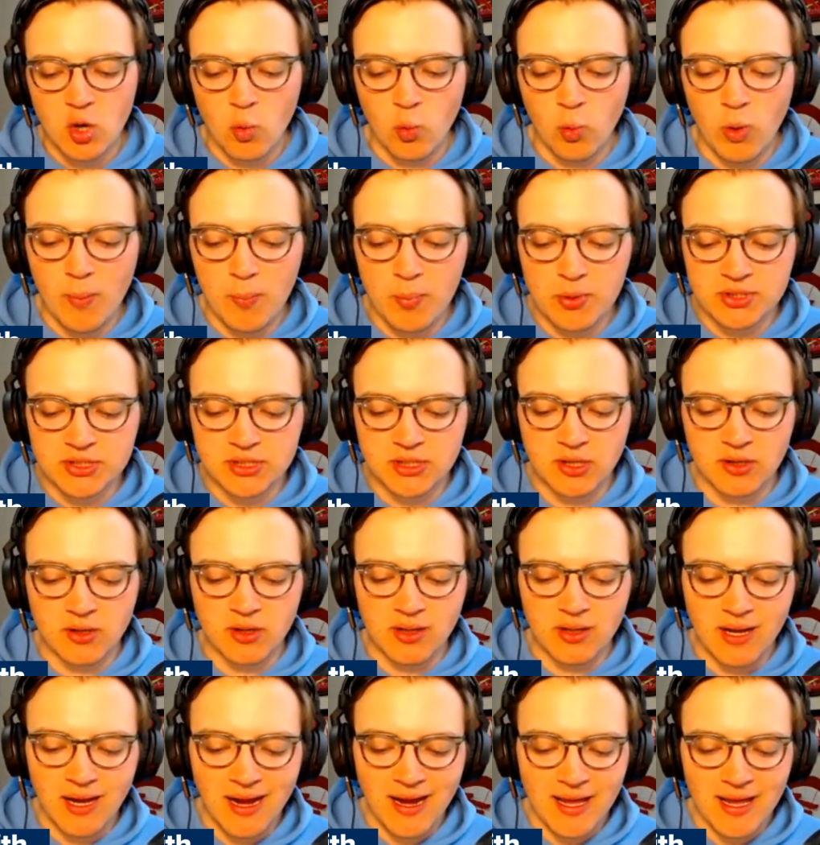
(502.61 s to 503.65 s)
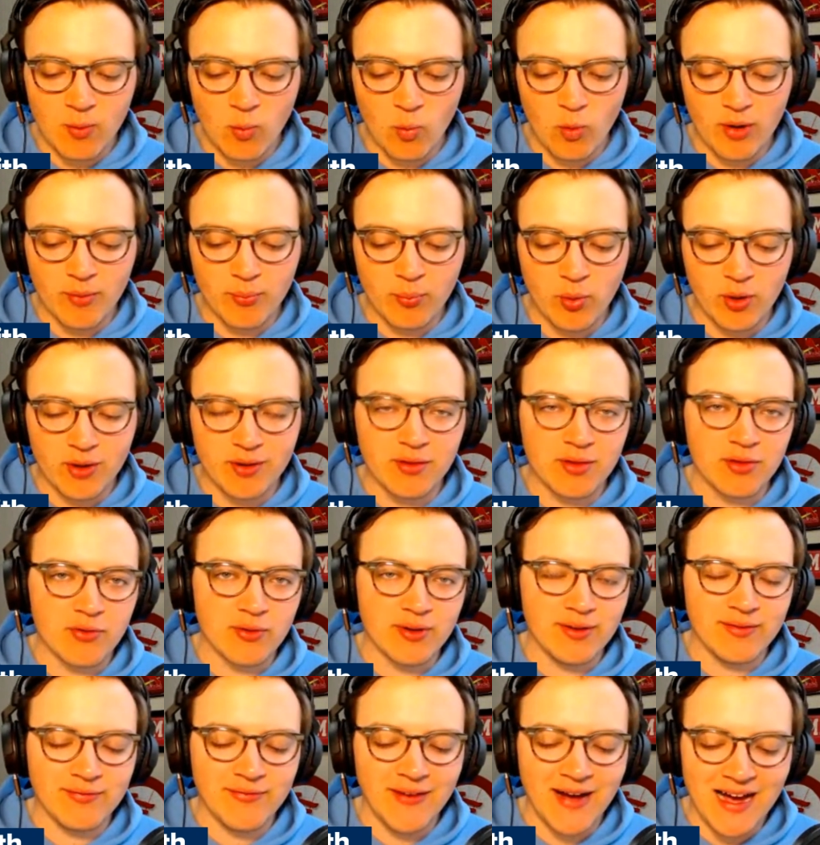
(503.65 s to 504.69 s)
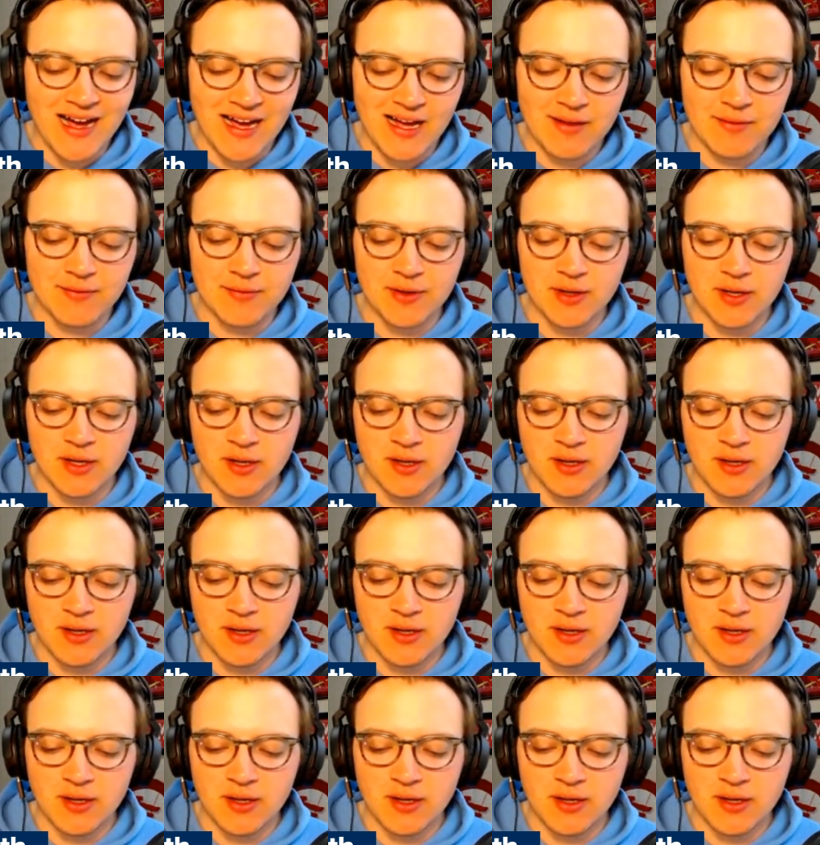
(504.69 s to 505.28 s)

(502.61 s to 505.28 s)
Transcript: WHIP was a little high at 1.35.